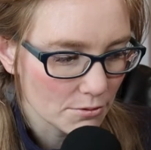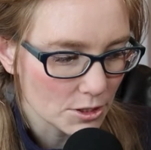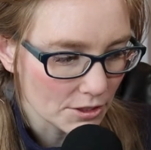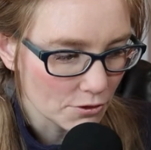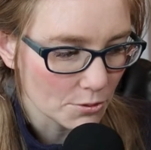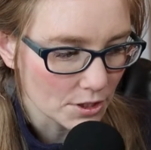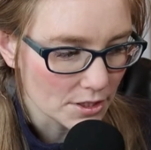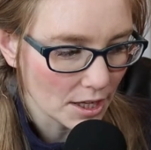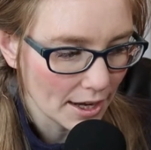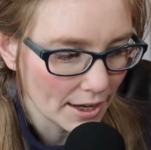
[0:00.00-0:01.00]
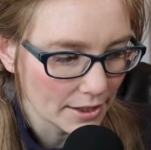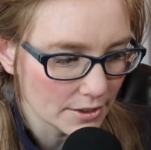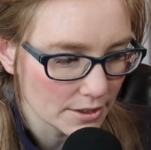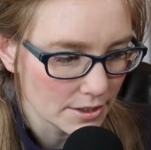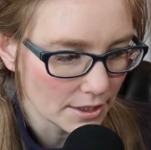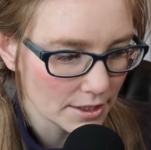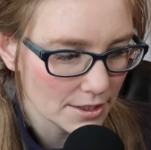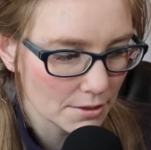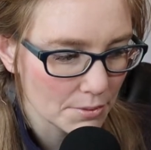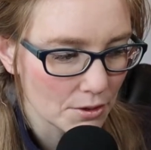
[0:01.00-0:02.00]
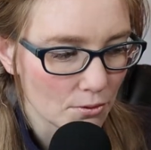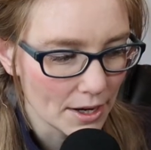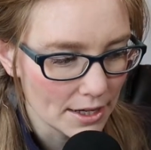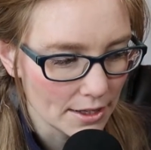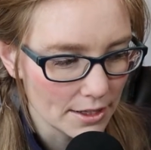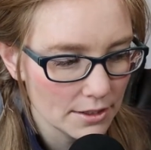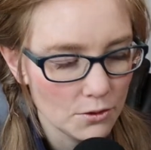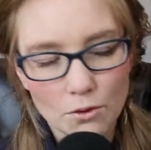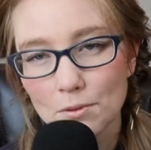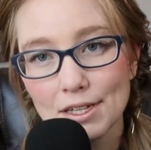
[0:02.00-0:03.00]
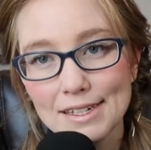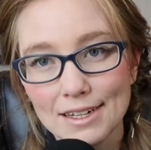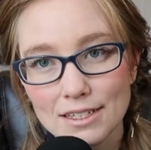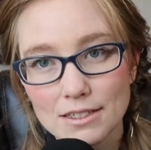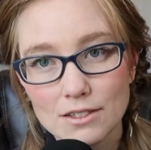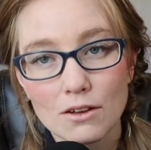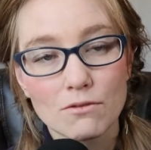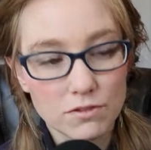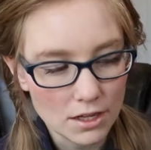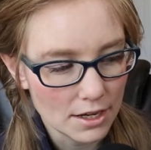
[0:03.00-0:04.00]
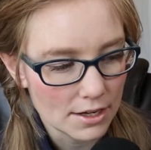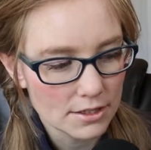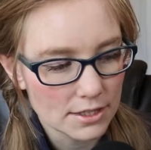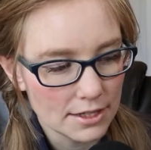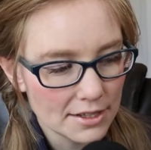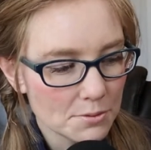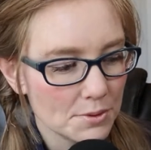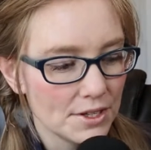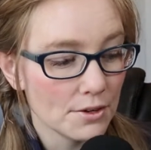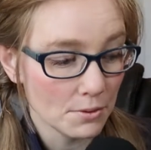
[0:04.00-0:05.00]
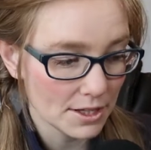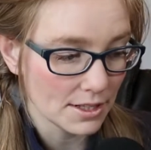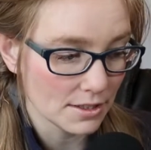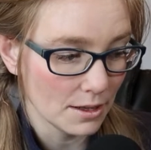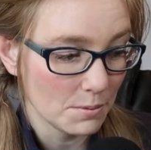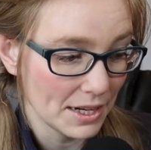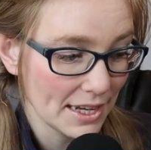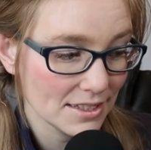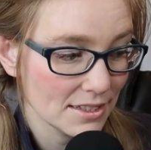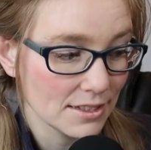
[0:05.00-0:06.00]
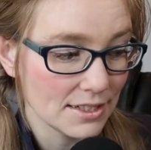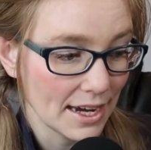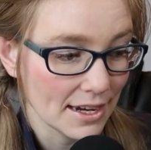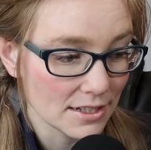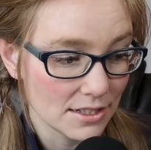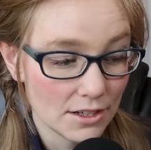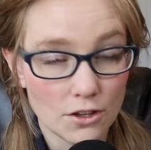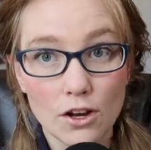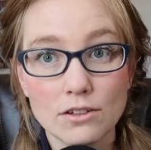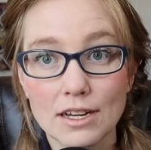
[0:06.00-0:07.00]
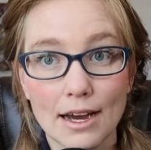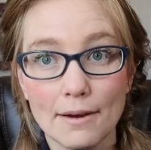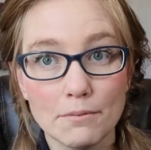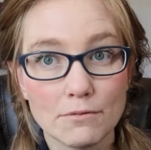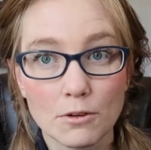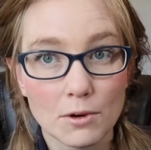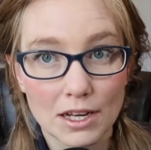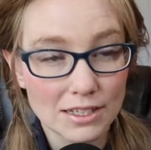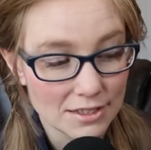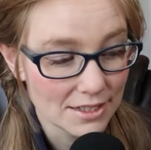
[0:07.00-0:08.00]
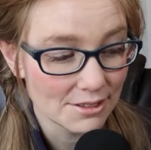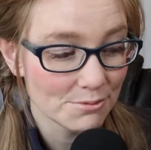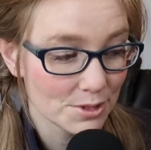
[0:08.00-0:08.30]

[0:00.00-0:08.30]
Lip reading: from Jennifer Brooks has done it, but Rainey normally does vlogs and has been in a reading slump and hasn't done tags in a long time from what I can see.